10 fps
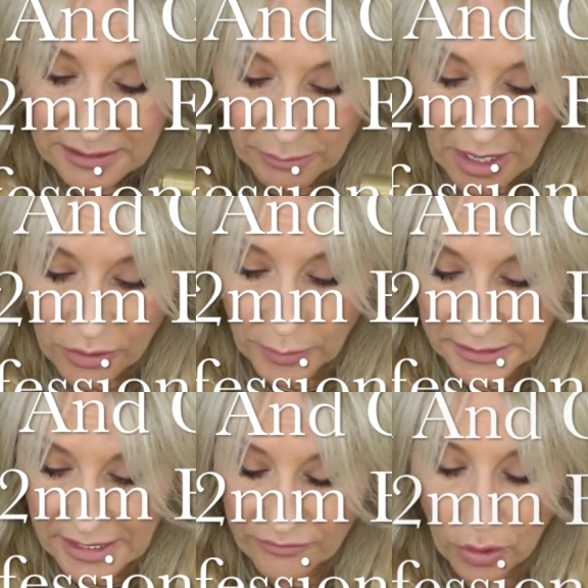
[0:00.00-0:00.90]
at some of the other
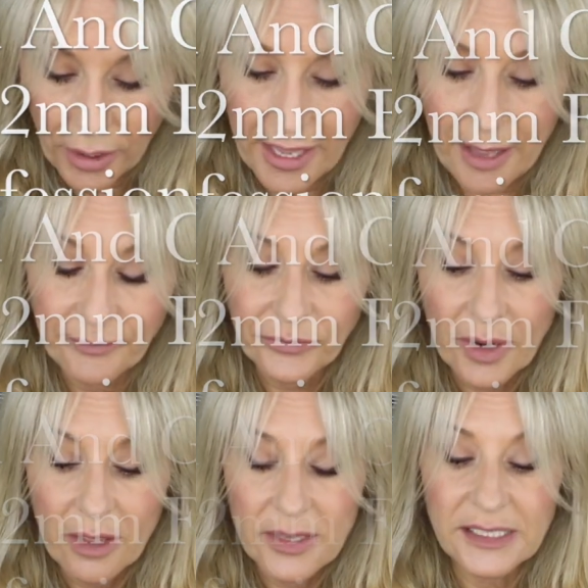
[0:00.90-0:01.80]
ones I've got here.
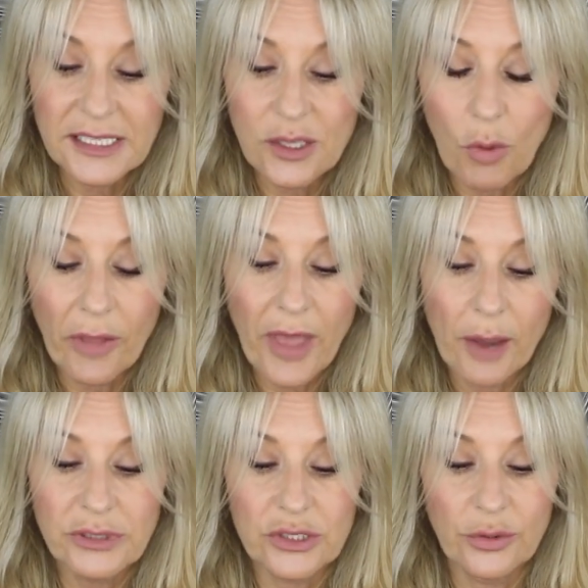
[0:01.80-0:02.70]
This is the one that
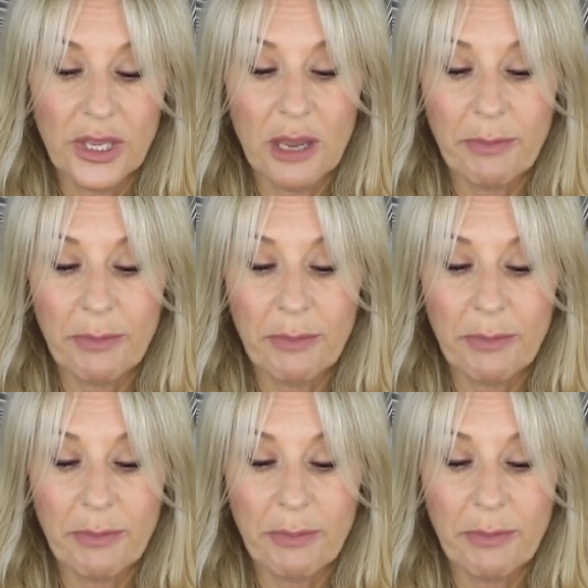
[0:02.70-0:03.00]
I was talking